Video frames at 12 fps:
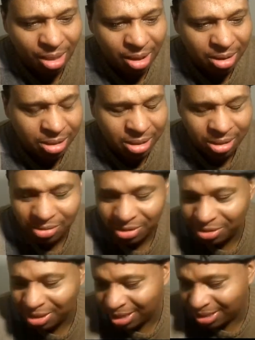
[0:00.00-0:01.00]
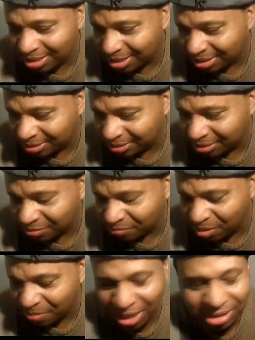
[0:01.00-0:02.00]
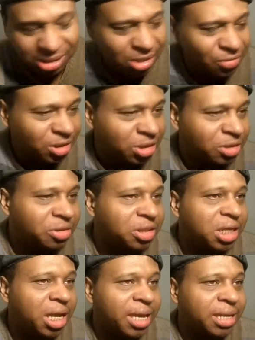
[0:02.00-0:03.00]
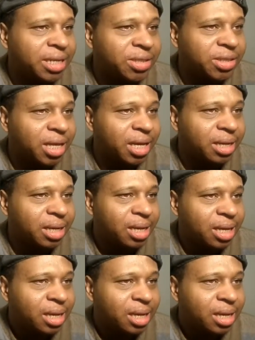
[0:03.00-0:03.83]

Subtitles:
the thing is, but basically what you're saying is that